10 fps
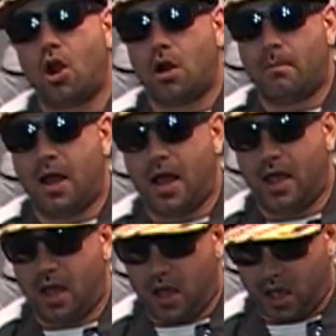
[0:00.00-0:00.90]
are
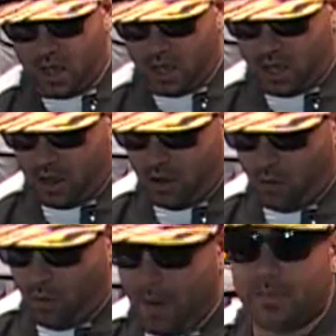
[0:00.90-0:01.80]
my
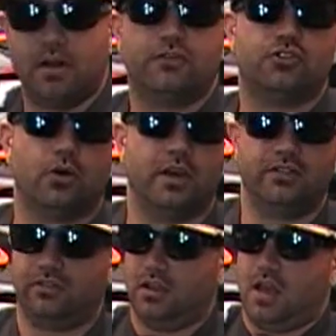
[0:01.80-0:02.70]
weapon of
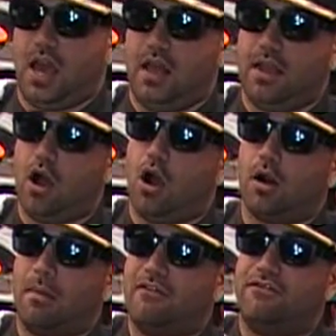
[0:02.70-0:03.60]
choice, and they
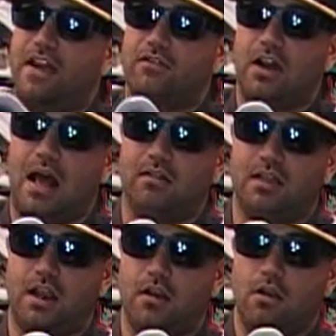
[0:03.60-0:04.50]
are my favorite out
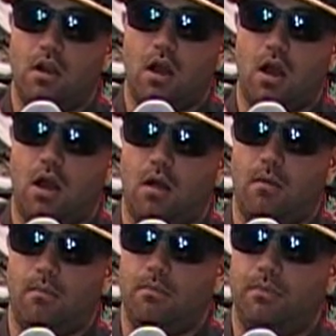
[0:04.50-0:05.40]
there.
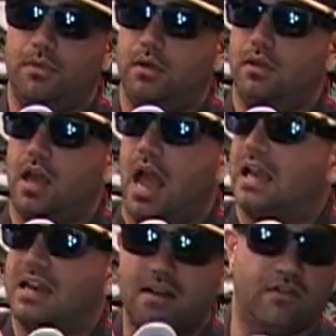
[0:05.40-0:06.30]
I
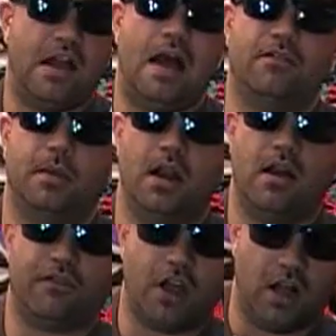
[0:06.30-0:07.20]
can never have them in
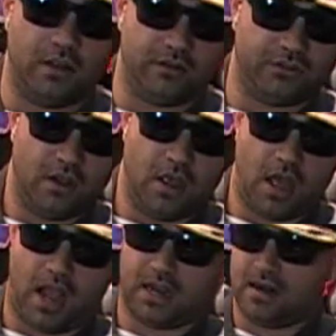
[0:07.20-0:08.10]
enough colors.
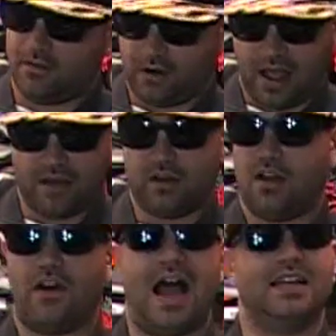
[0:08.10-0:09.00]
I can never have
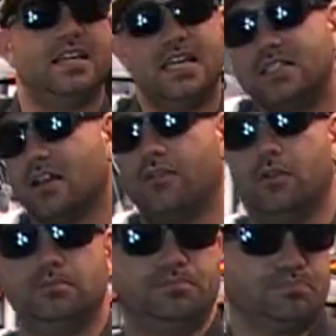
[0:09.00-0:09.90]
enough IDs of
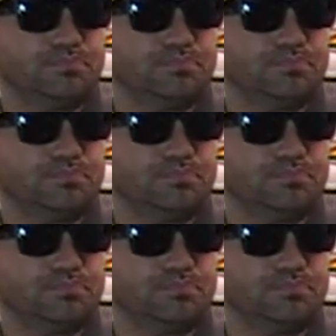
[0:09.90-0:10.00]
them.